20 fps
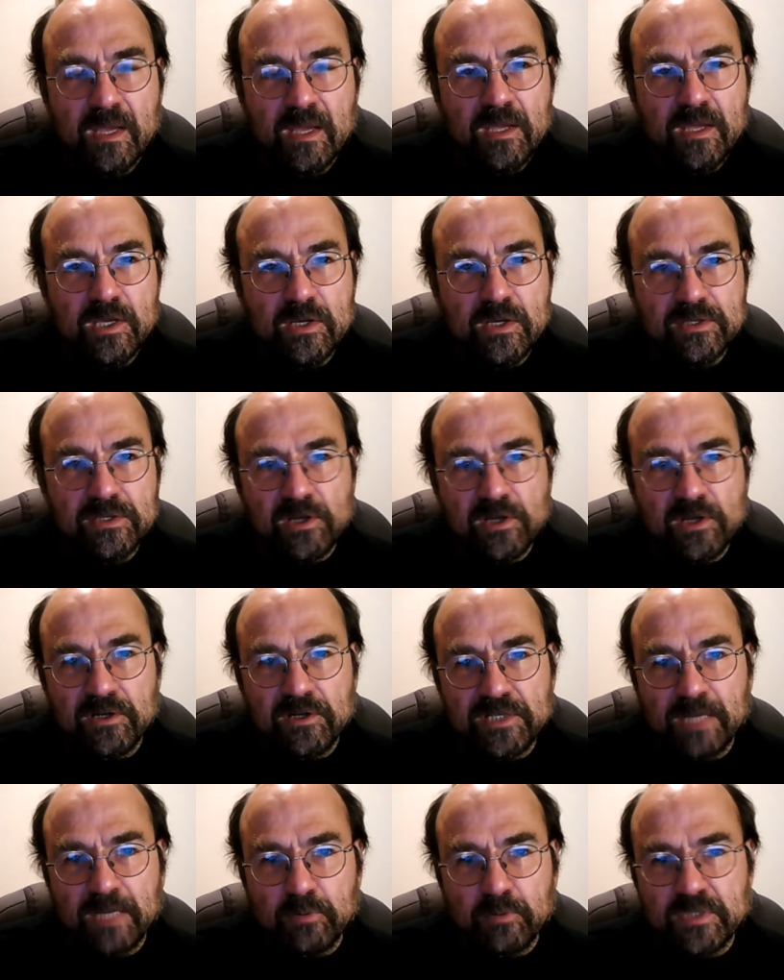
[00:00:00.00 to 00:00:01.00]
use
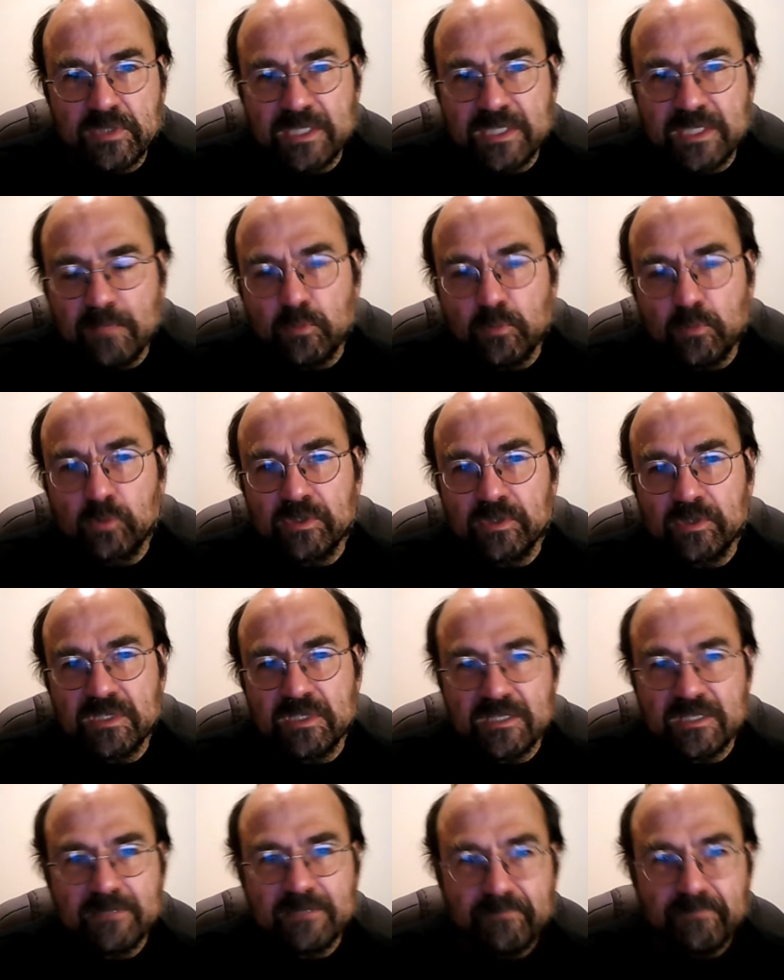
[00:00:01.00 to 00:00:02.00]
archetypal
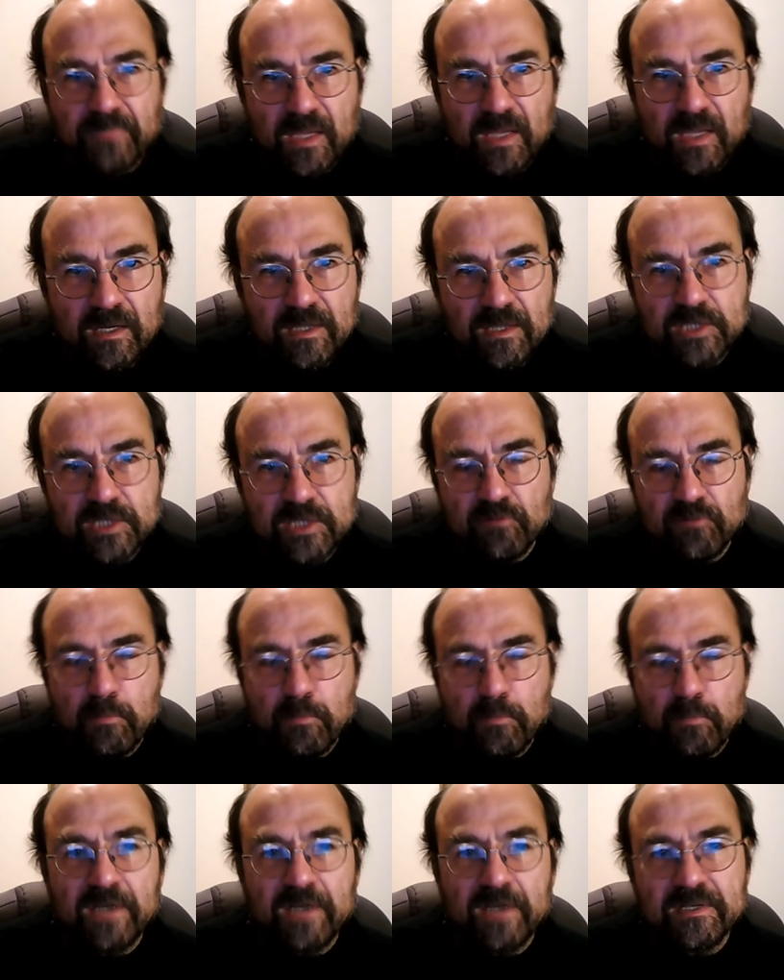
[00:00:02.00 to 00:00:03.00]
symbols to
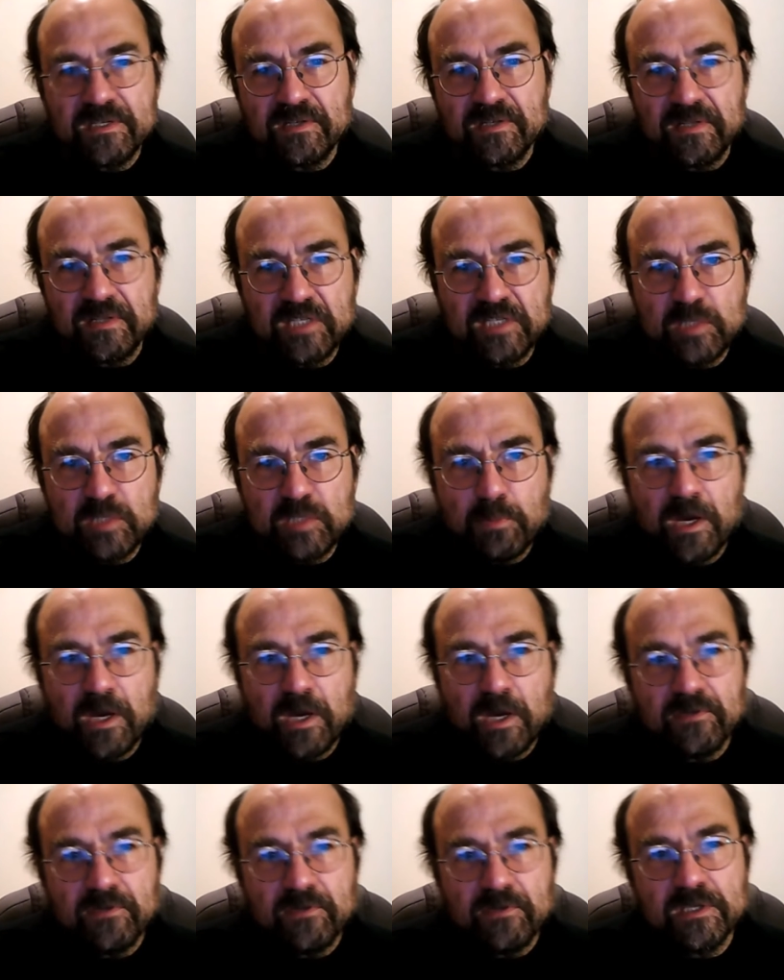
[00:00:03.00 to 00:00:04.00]
remind us and
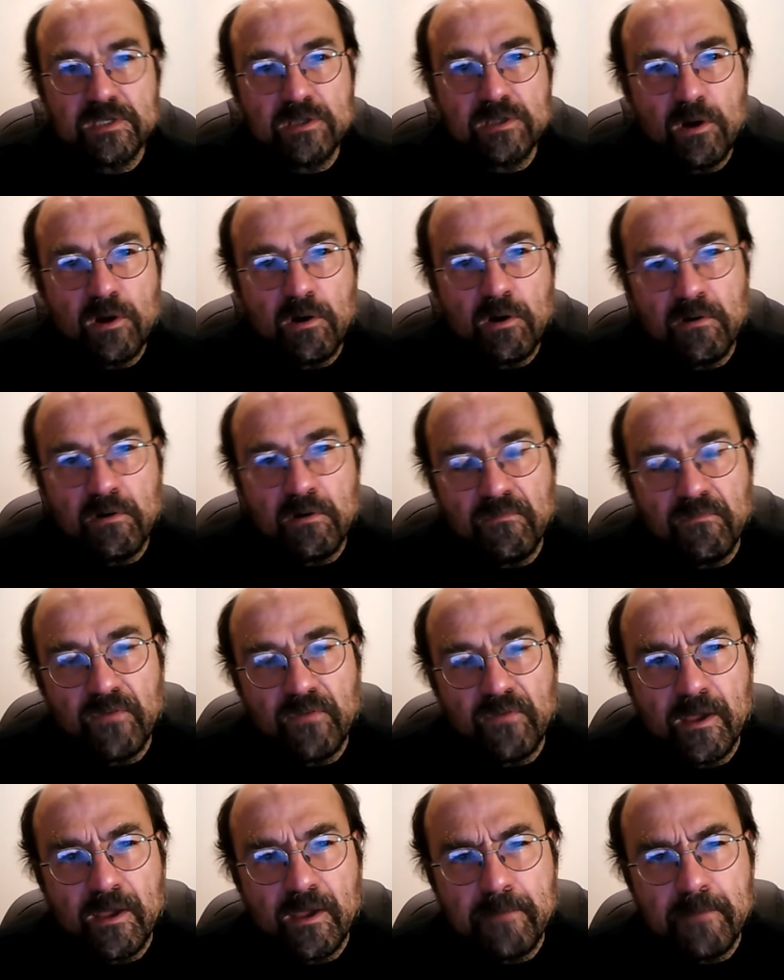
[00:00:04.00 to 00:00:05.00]
inspire us of
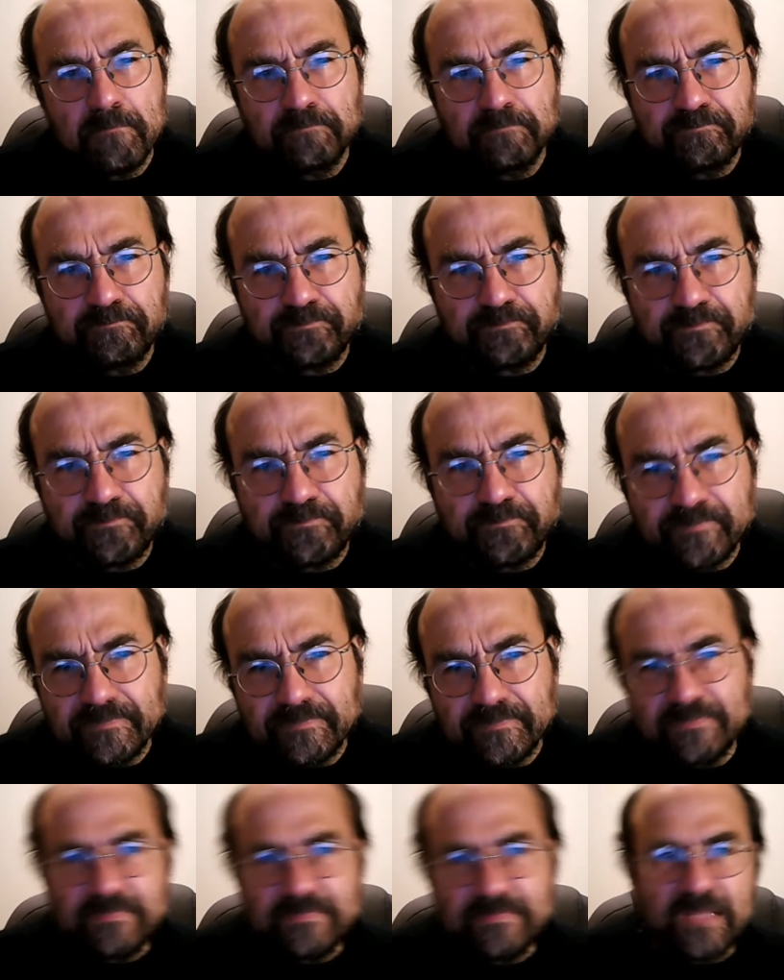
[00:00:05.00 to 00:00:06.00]

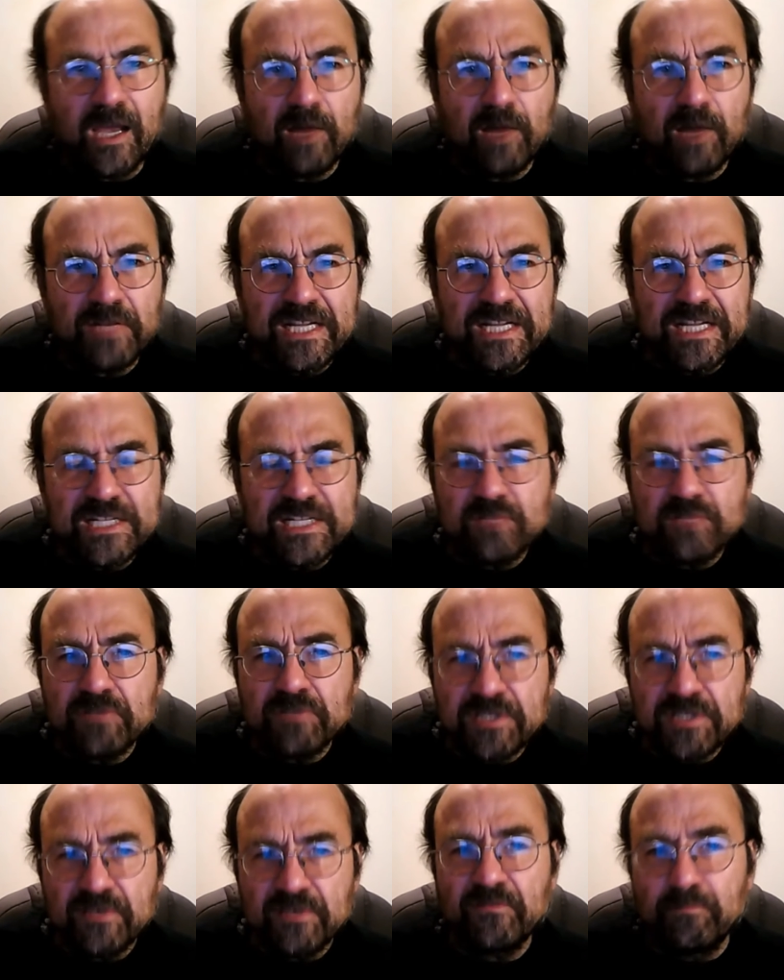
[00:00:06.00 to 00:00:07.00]
an
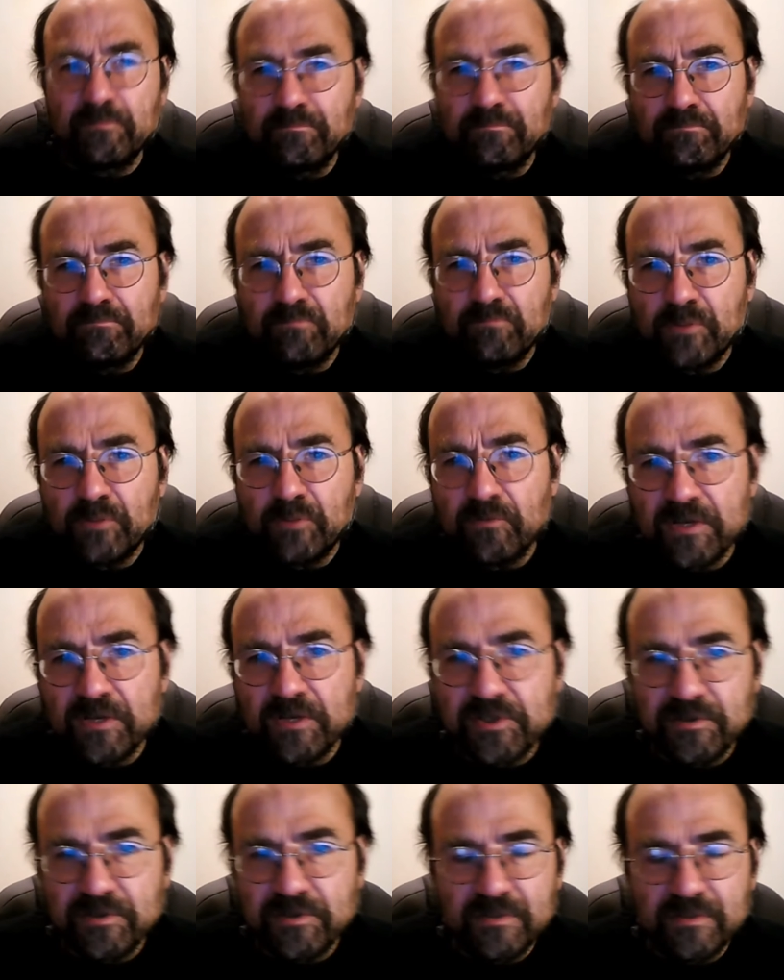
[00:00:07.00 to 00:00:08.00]
integrative
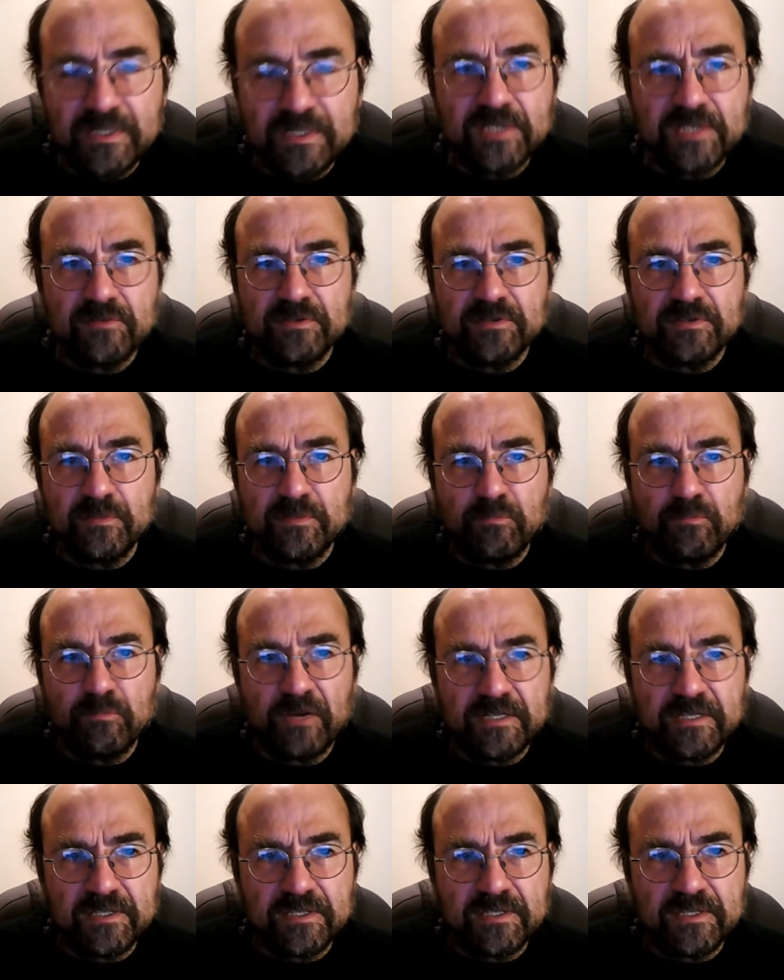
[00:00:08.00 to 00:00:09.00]
progression, an integrative
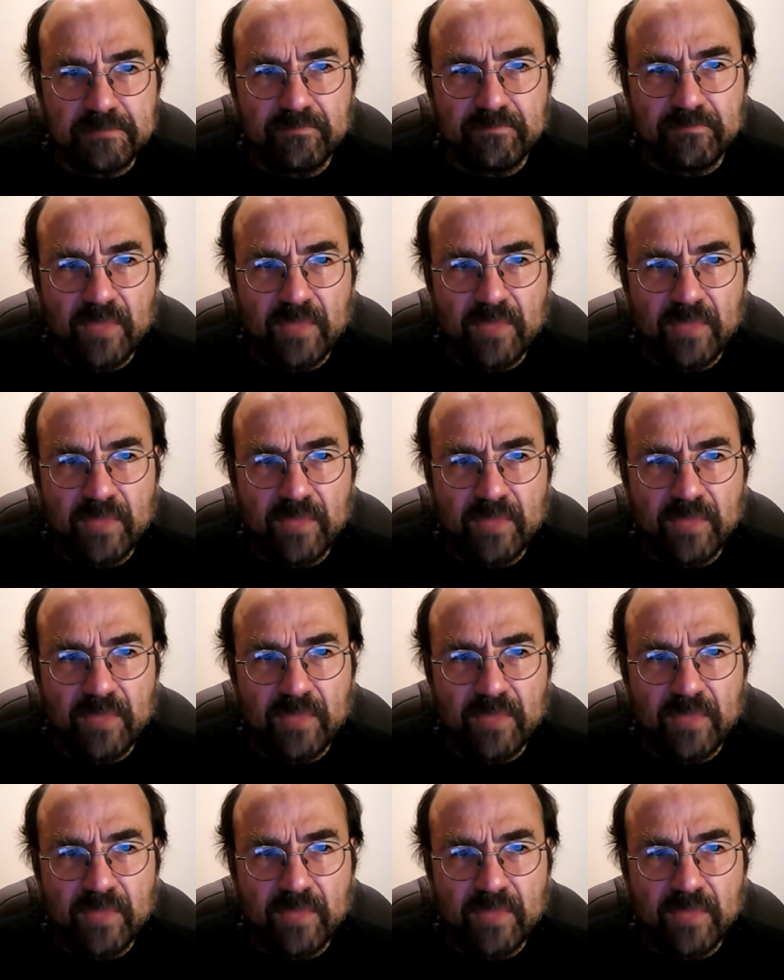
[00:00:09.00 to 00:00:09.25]
practice.